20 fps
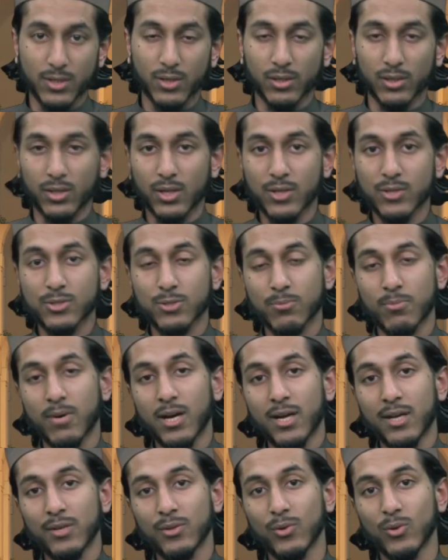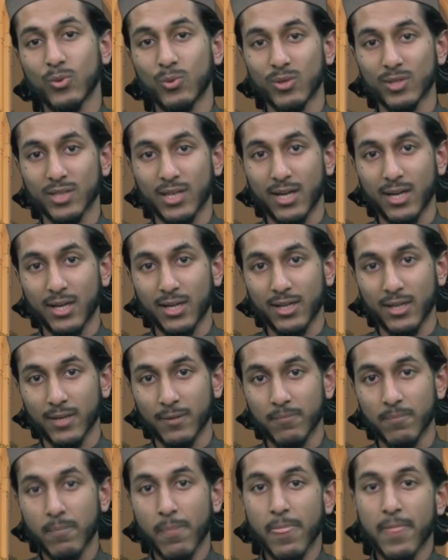Allah subhanahu wa
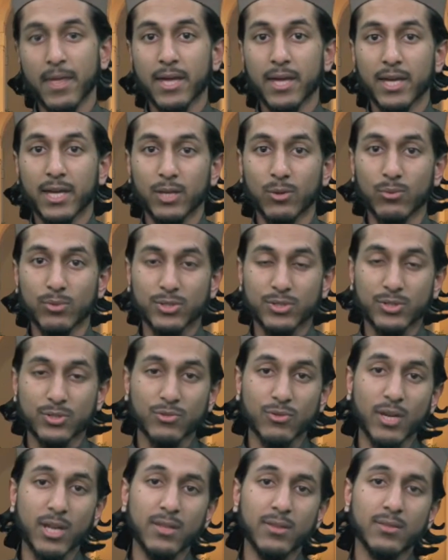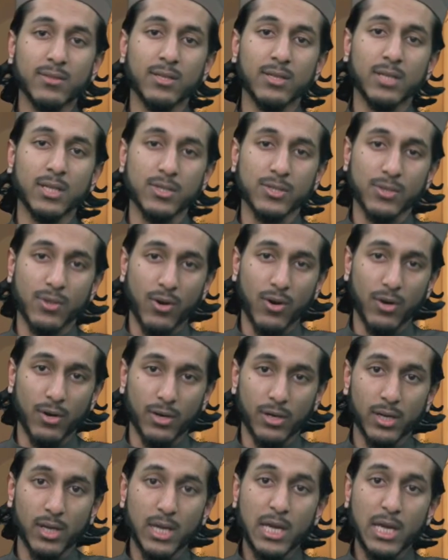ta'ala, He would strengthen his heart.